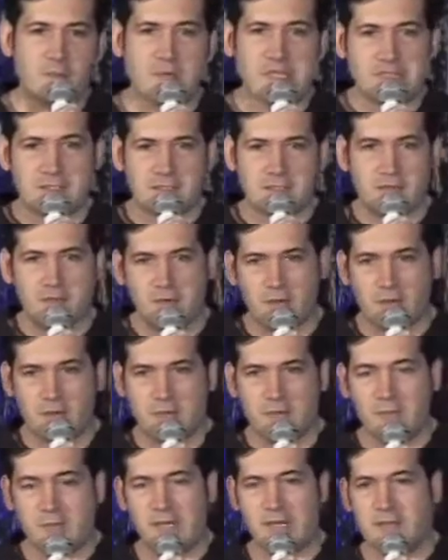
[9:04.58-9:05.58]
the business grow.
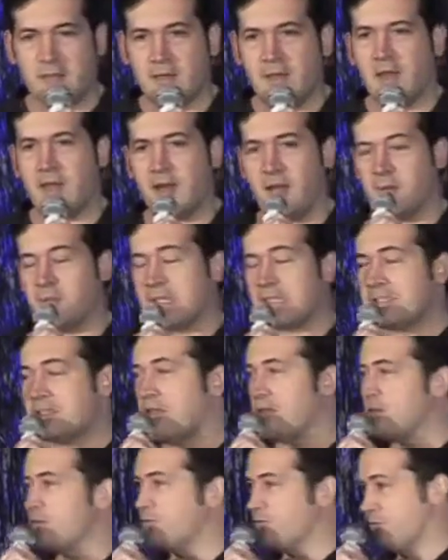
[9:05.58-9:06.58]
And and I'm
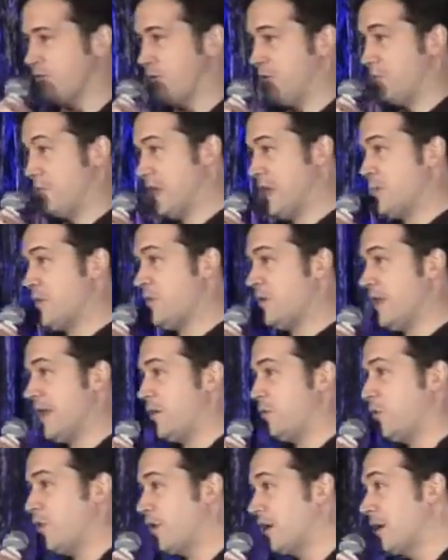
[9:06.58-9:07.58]
excited for the people
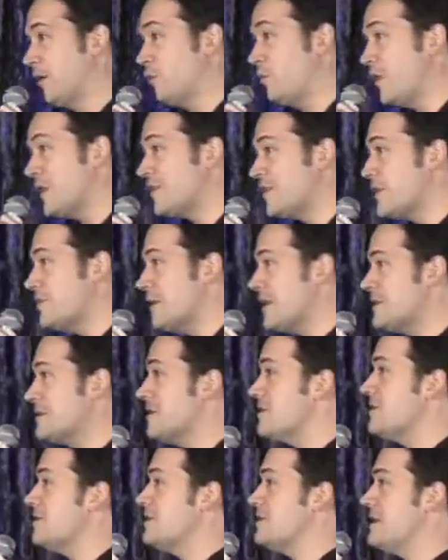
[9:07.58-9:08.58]
that are working with the
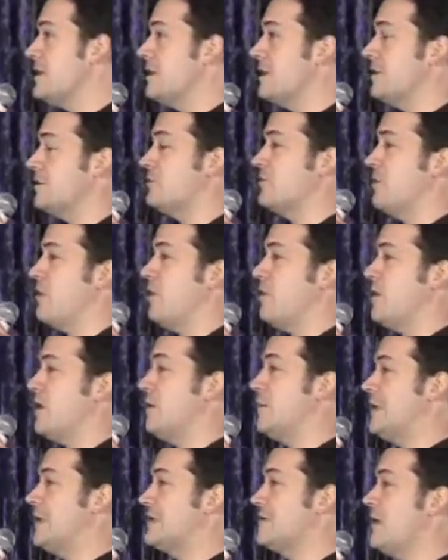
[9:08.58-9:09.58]
business and seeing it grow.
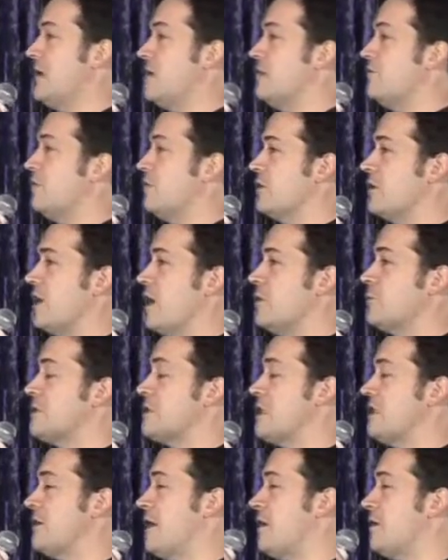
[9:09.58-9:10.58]
And I'm excited for
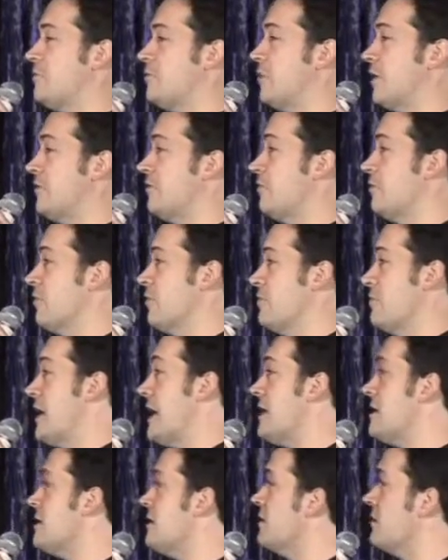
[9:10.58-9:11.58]
accomplishing that. But for
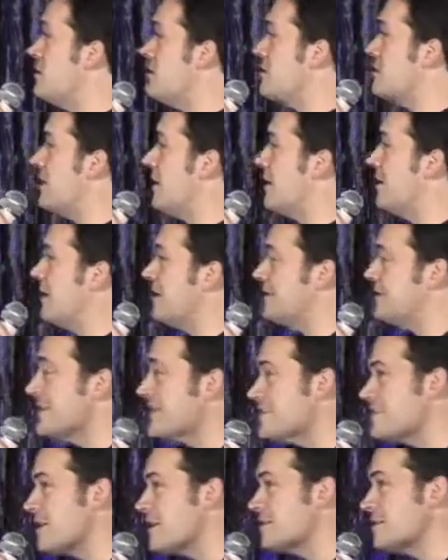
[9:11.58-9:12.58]
many years, and at
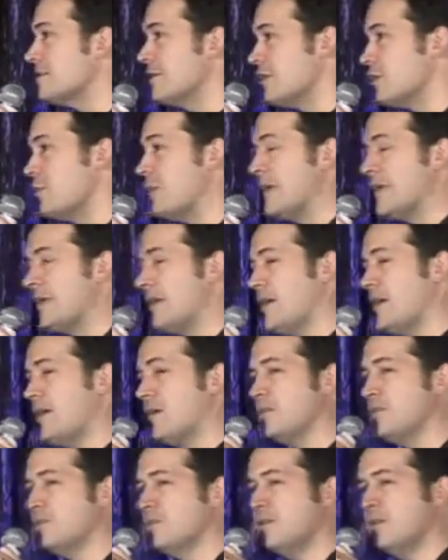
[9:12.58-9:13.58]
least just a little bit
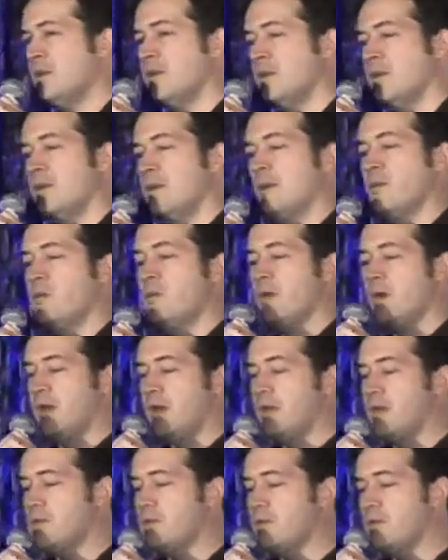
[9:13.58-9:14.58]
now, when
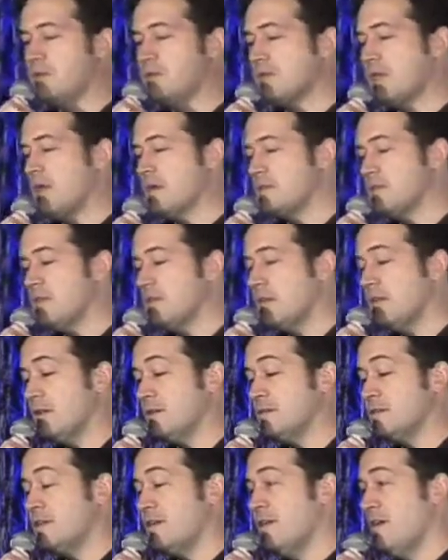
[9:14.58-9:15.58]
I do those kinds of
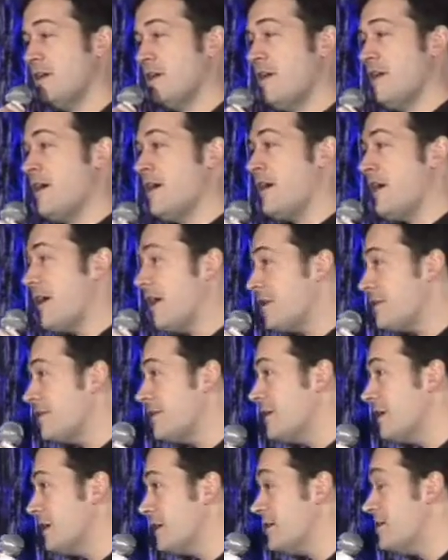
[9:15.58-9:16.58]
things, I
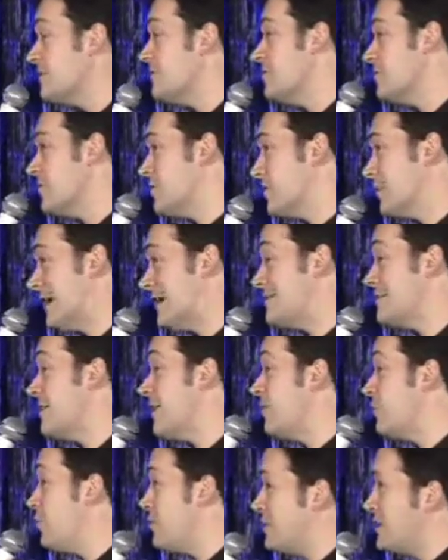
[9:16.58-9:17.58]
think to
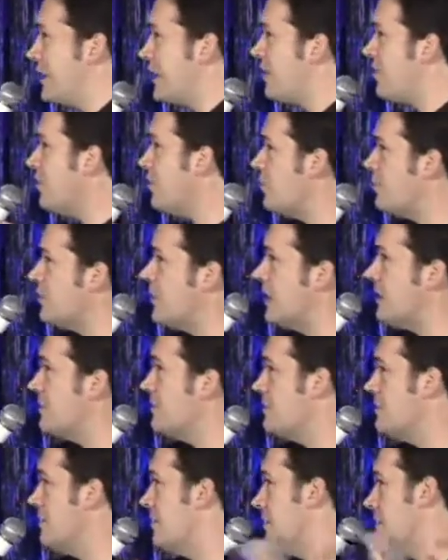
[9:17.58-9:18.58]
myself, well, gee, I hope Bill